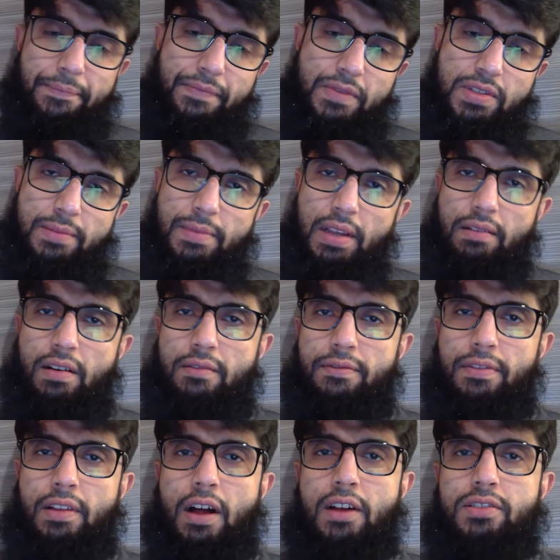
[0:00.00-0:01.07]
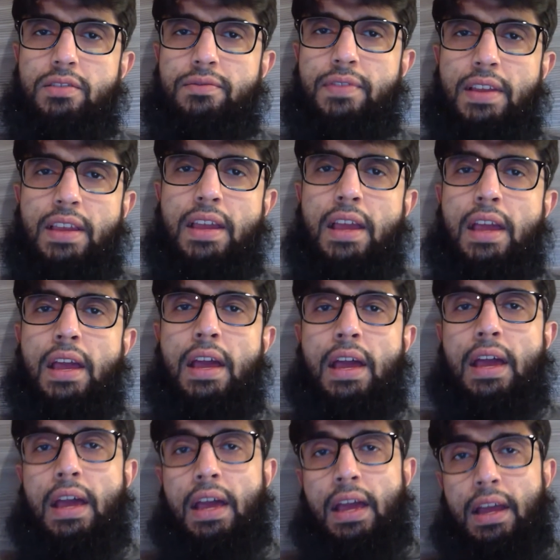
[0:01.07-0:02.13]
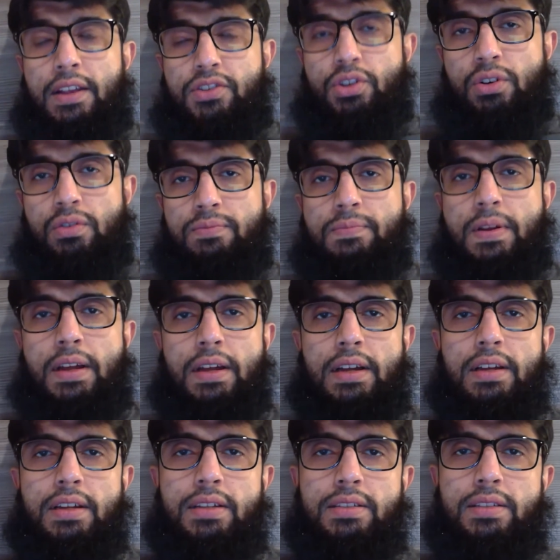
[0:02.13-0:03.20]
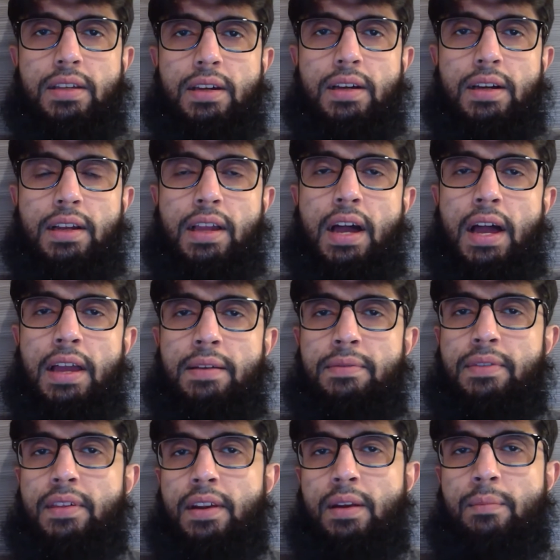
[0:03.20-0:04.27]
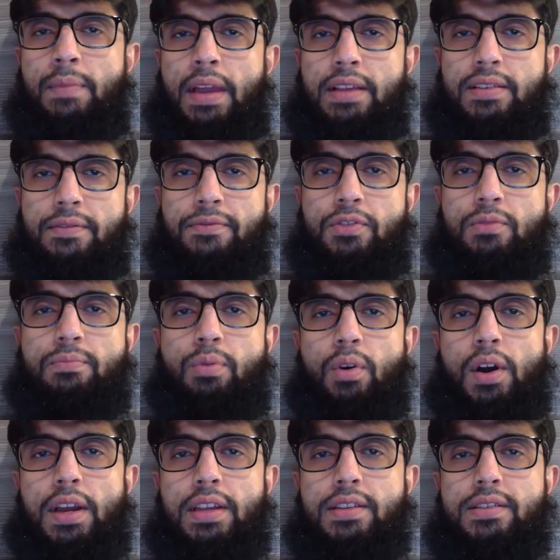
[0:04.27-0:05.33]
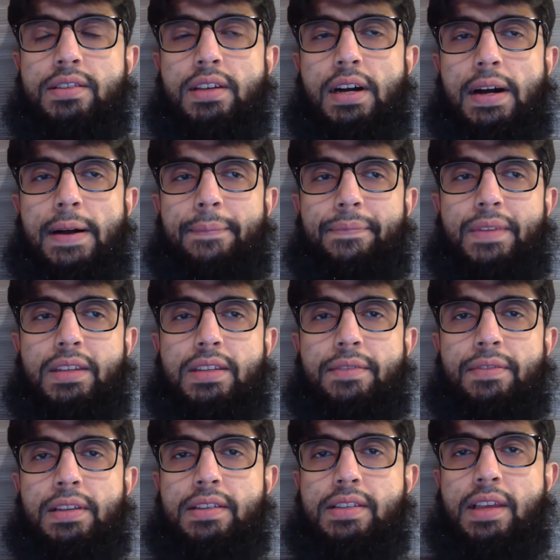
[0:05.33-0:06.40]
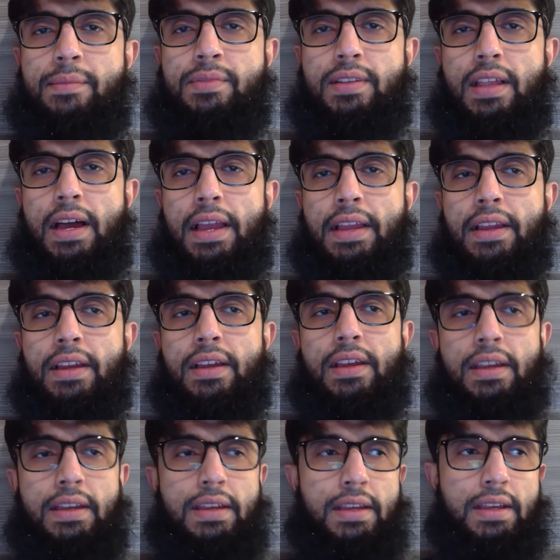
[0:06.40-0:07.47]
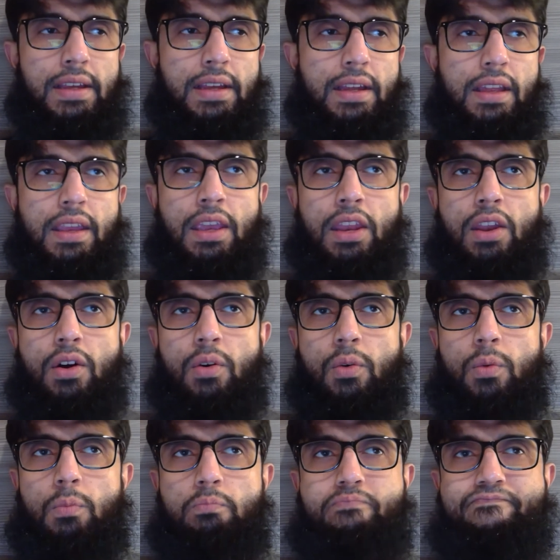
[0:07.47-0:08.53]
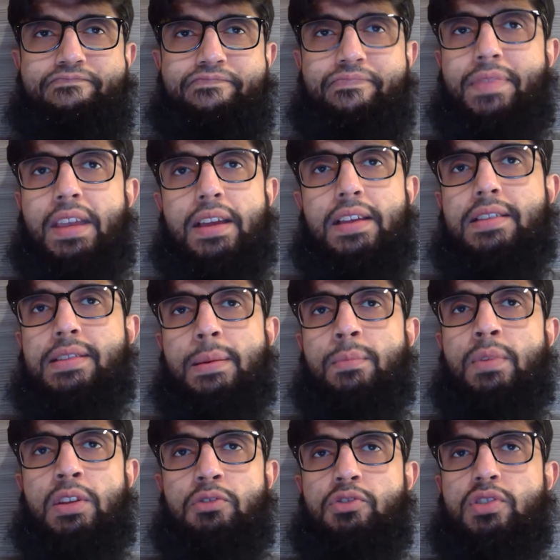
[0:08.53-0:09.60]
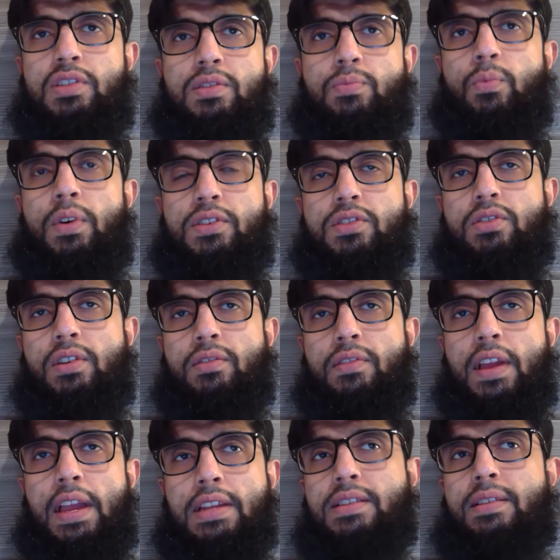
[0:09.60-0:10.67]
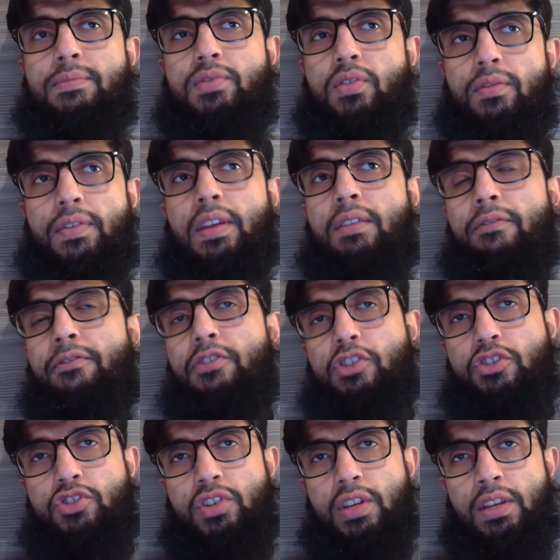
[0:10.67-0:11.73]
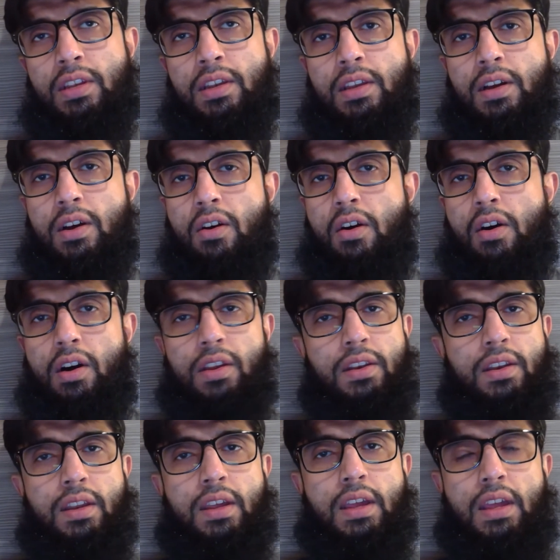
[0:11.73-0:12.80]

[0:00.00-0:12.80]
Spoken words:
something around philosophy. So the guy there makes a few points. It definitely seems like, you know, someone who just wants to create some sort of confusion on